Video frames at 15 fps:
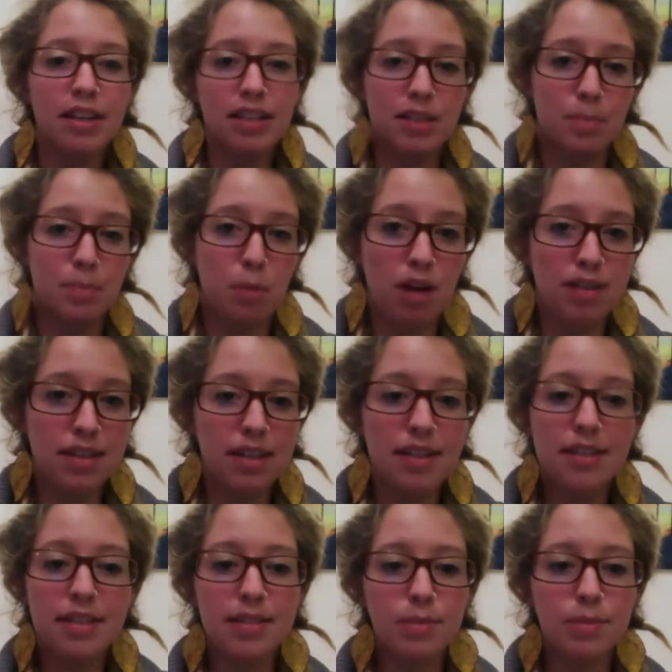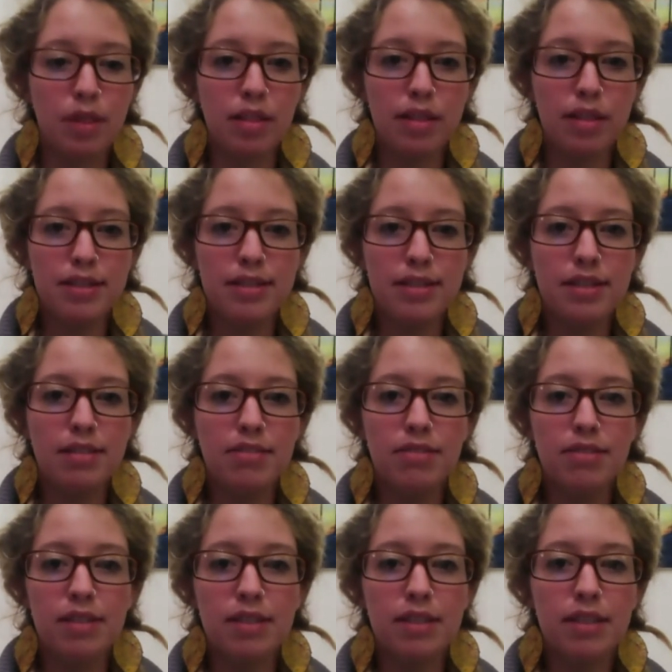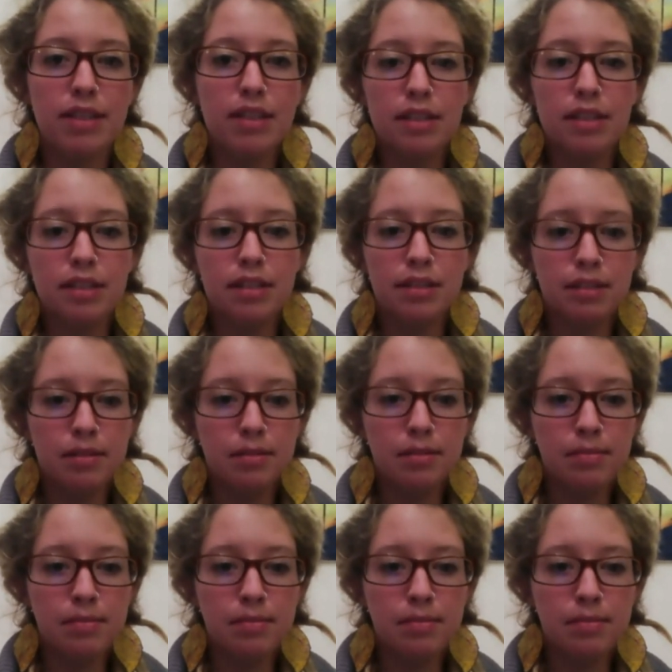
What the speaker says: process with LeadServe? Yep.